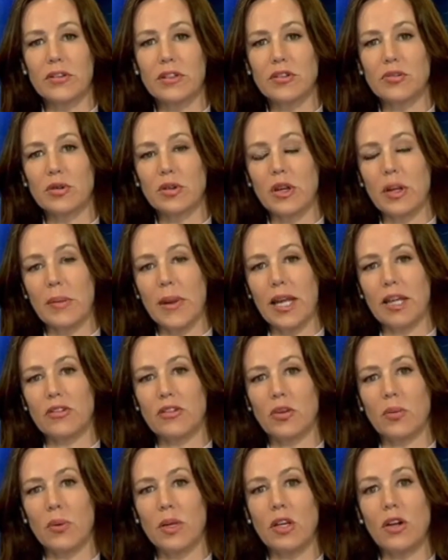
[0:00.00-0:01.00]
Central Command.
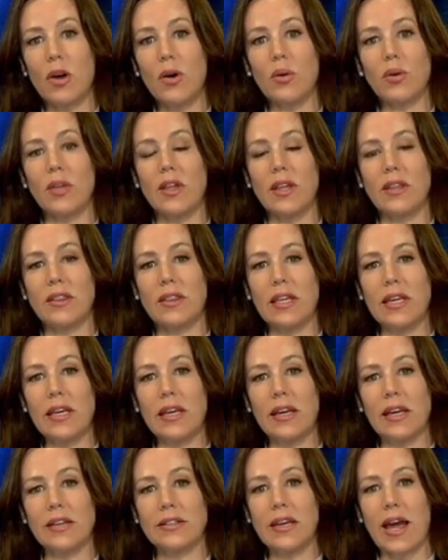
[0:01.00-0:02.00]
So we know that
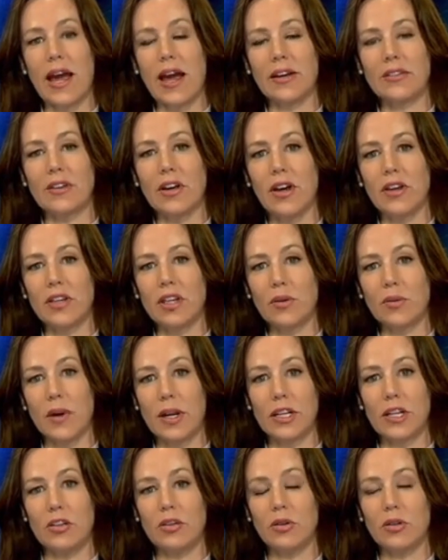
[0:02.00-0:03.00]
the attacks on the
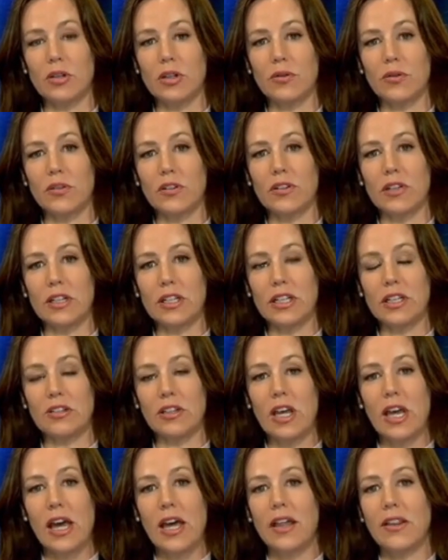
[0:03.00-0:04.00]
Iranian nuclear
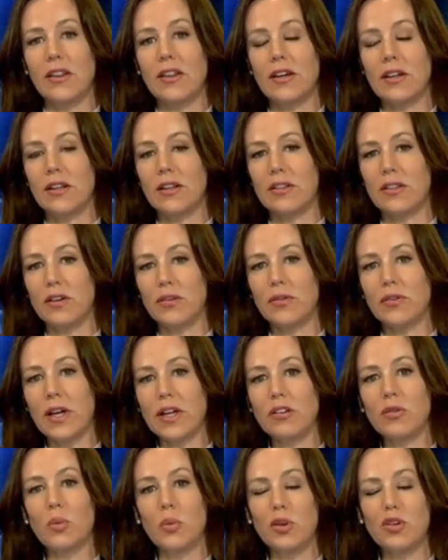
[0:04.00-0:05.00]
facilities, the
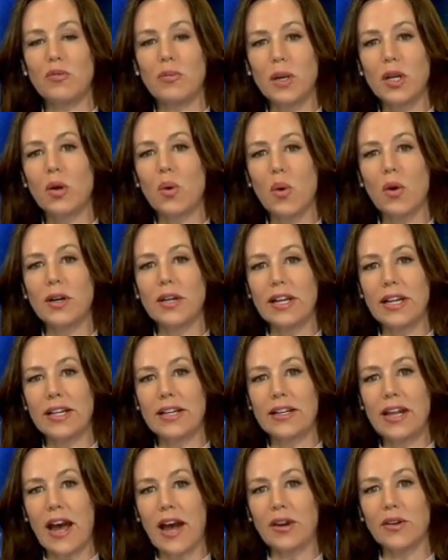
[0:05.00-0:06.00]
flights would have been
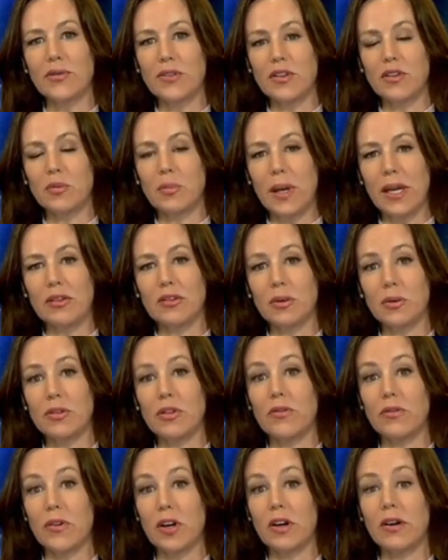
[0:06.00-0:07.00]
coordinated out of this base. So
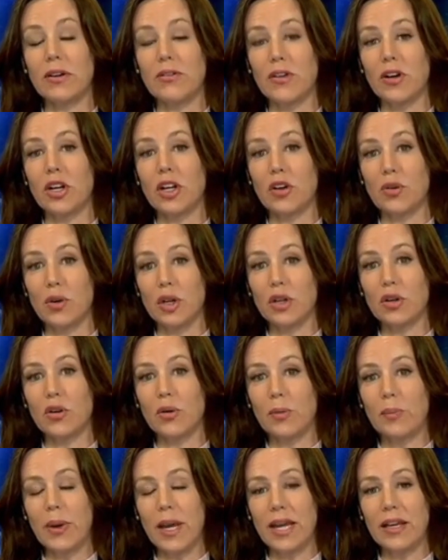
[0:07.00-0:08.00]
it's a very, very
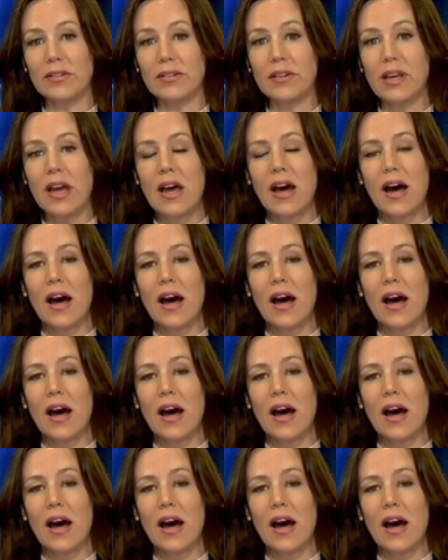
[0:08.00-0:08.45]
critical base.